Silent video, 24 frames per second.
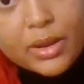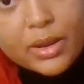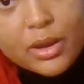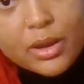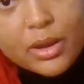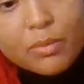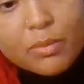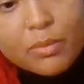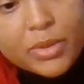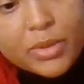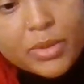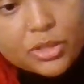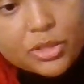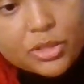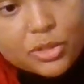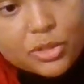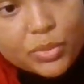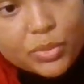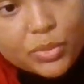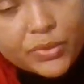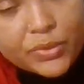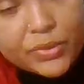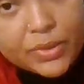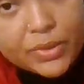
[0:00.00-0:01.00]
much
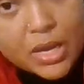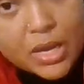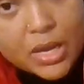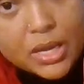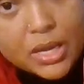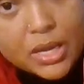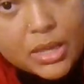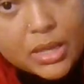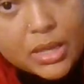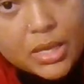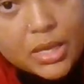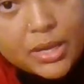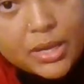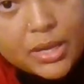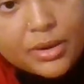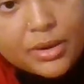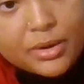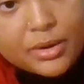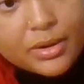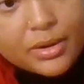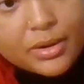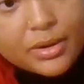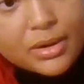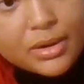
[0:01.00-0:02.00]
we've got there,
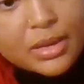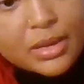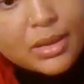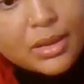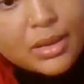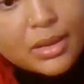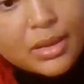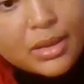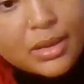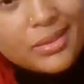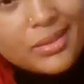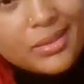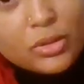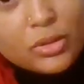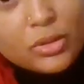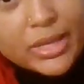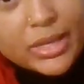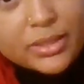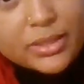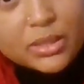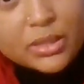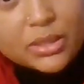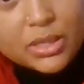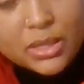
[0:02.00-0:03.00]
a little less
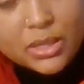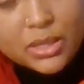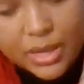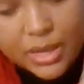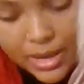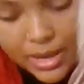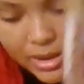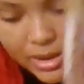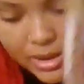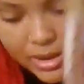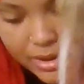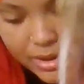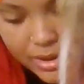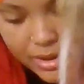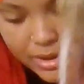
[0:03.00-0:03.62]
than half.